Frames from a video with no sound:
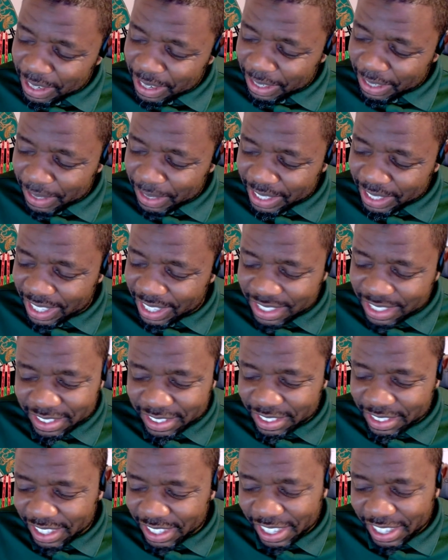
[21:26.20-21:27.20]
My
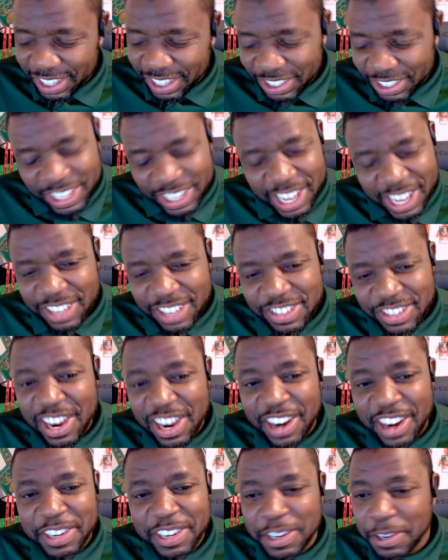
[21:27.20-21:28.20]
cousin Shannon, she
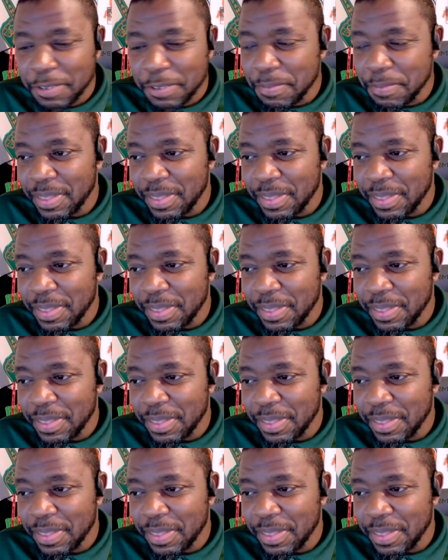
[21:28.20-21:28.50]
already know.